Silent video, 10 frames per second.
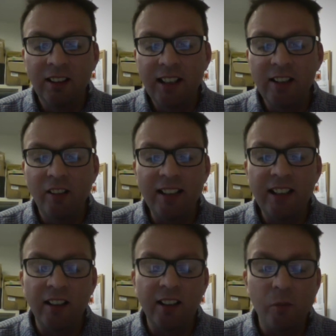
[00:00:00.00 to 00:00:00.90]
It's not
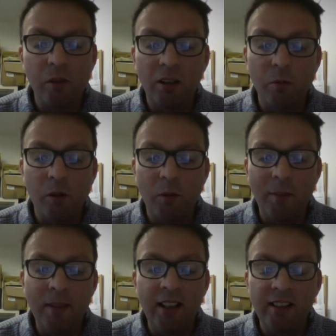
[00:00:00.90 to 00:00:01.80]
actually like a world war where
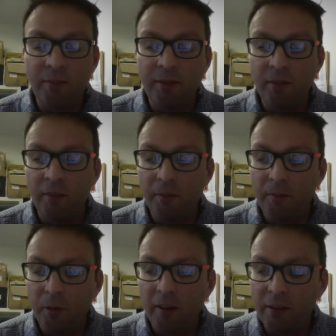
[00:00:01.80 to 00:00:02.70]
millions of
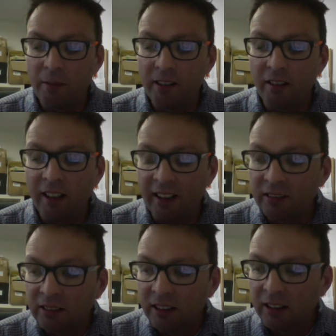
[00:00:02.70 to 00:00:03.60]
boys were dying.
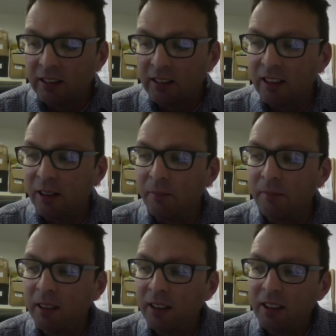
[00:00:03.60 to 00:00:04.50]

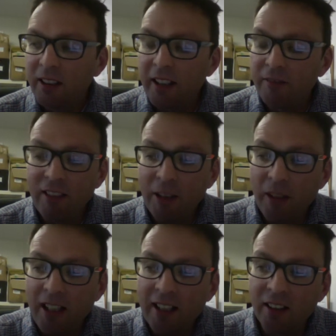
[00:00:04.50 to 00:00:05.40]
Um, so it's really
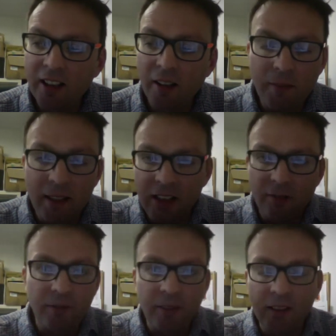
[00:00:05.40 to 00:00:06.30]
weird, like a massive
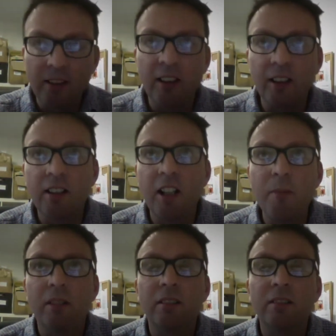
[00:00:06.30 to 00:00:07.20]
uh,
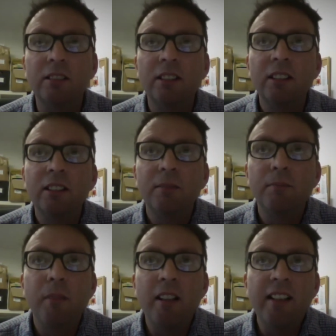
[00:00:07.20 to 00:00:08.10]
global
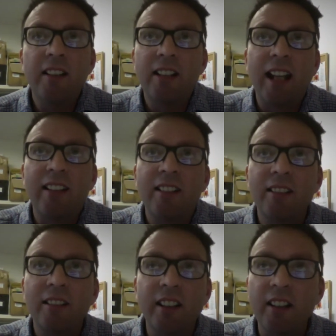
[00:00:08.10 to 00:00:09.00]
mindset
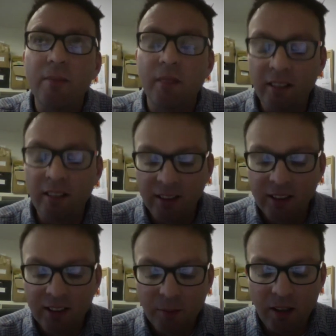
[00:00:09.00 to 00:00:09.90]
adjustment.
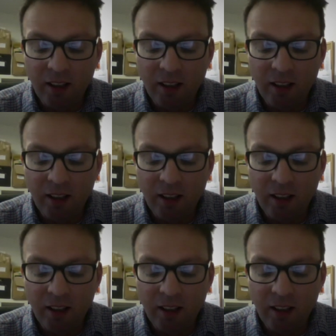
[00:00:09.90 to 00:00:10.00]
But yeah.